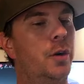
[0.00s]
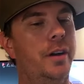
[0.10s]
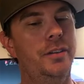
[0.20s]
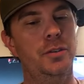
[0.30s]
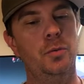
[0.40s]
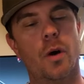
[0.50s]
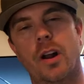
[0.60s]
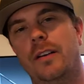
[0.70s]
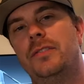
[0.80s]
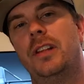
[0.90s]
try to do
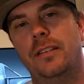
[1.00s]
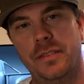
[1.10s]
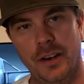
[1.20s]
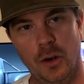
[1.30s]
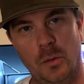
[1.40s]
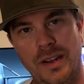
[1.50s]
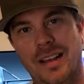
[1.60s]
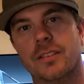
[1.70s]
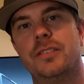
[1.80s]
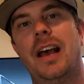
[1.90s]
one-off stuff that nobody
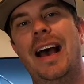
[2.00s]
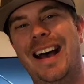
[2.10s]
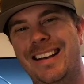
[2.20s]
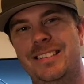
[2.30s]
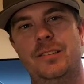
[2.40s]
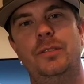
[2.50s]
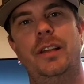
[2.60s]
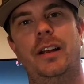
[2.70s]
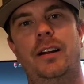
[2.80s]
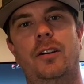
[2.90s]
else has out
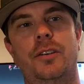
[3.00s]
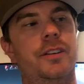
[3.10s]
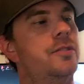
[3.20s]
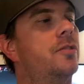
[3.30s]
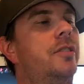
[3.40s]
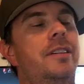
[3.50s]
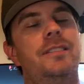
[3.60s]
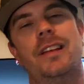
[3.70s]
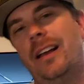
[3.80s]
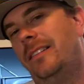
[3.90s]
there or doesn't look
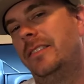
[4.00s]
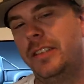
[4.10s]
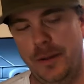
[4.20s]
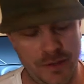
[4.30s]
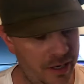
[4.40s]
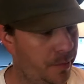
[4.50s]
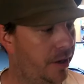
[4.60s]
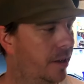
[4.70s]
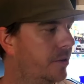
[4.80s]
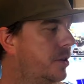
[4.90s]
exactly the same as
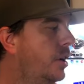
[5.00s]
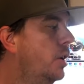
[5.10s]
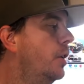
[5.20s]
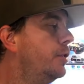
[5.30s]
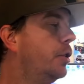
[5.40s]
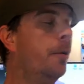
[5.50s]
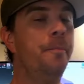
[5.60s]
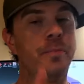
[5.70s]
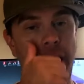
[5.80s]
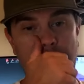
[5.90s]
anybody else.
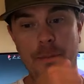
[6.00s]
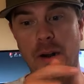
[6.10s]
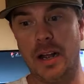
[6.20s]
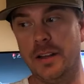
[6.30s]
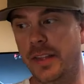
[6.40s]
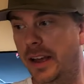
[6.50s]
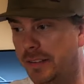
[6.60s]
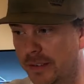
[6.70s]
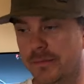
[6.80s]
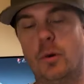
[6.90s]
So keep an eye on
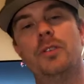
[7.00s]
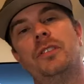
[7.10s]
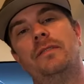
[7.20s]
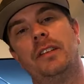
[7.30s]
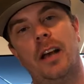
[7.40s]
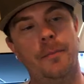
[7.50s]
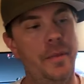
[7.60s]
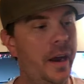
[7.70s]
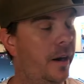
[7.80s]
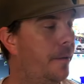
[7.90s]
that. More stuff to
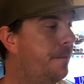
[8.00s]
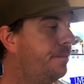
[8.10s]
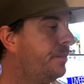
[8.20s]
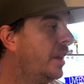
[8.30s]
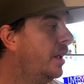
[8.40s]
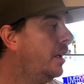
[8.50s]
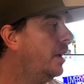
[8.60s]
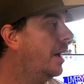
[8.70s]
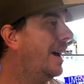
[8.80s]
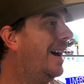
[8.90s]
come there.
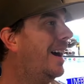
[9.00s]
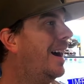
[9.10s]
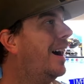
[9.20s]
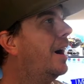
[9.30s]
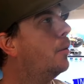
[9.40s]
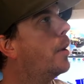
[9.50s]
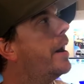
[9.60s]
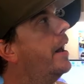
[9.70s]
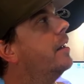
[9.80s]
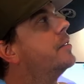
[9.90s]

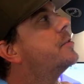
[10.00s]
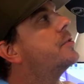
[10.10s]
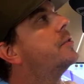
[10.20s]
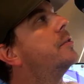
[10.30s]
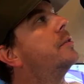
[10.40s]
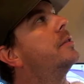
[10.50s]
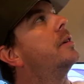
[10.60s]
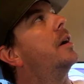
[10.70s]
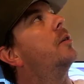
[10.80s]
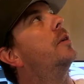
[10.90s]
What else?
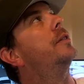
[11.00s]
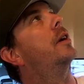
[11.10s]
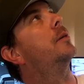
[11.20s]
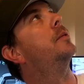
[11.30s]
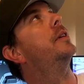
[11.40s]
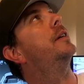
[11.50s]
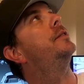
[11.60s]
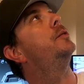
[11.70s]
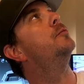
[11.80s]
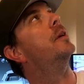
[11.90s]
I don't want to talk about that
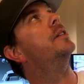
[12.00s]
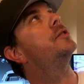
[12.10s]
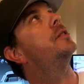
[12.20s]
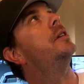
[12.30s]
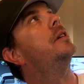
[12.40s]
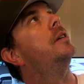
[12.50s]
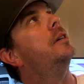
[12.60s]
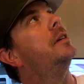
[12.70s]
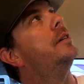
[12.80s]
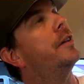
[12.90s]
too much.
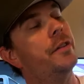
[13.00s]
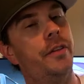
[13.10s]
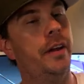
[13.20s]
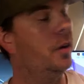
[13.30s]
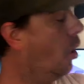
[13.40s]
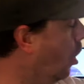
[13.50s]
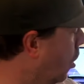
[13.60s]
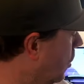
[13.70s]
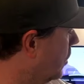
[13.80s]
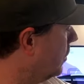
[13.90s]
Another thing. Oh,